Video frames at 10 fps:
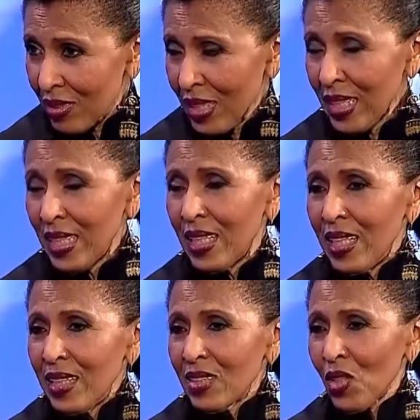right?
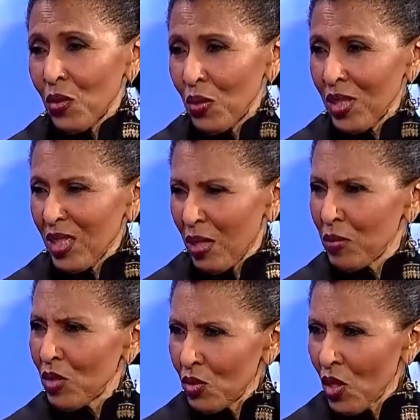So I wanted him
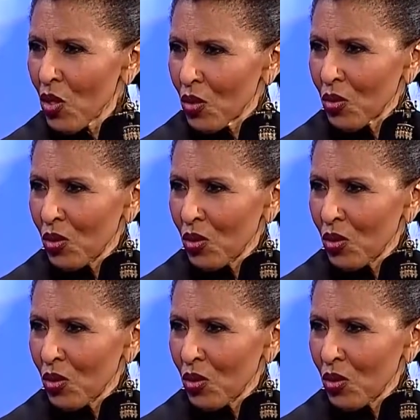to know.